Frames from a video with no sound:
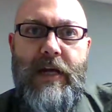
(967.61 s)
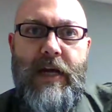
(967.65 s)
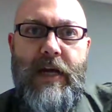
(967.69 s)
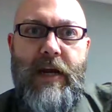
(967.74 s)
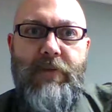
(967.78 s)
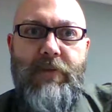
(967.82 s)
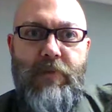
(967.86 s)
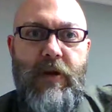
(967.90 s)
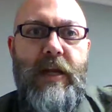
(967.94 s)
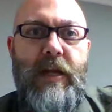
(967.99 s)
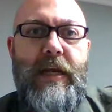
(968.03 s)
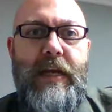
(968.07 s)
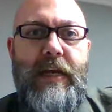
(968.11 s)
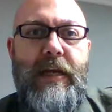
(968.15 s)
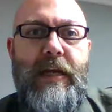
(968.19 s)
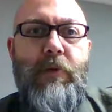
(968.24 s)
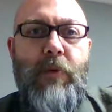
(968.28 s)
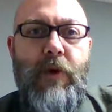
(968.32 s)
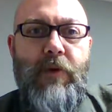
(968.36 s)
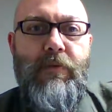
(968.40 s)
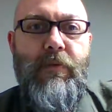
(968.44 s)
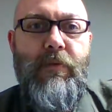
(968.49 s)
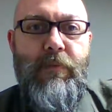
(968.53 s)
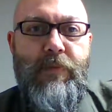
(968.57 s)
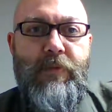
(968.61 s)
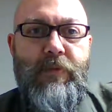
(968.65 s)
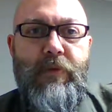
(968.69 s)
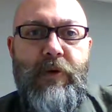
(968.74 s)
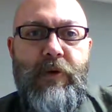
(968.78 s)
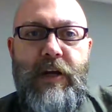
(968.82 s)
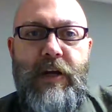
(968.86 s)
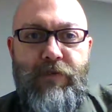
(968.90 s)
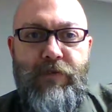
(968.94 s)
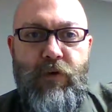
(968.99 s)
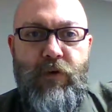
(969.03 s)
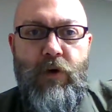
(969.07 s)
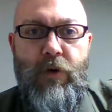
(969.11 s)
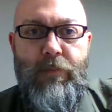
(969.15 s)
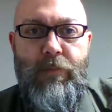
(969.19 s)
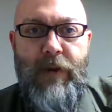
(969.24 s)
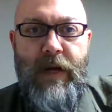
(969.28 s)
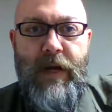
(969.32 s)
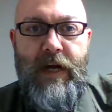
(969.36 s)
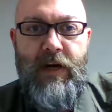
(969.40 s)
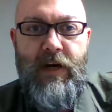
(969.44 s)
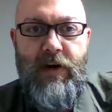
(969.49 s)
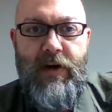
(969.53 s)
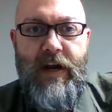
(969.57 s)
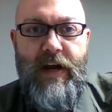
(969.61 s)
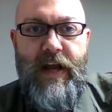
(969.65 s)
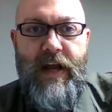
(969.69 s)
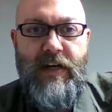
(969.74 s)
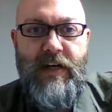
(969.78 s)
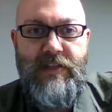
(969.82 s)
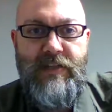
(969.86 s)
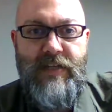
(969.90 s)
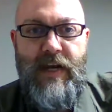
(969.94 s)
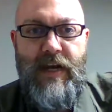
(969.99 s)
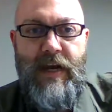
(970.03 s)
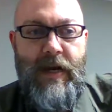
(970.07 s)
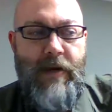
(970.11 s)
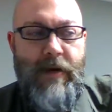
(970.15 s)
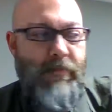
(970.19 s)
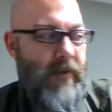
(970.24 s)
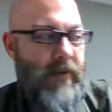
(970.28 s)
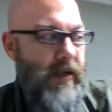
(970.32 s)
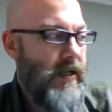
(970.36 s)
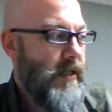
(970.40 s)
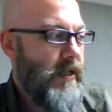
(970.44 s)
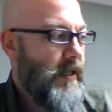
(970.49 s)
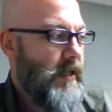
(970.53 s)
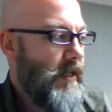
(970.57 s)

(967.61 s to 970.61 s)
I've anywhere from three to four pair at a time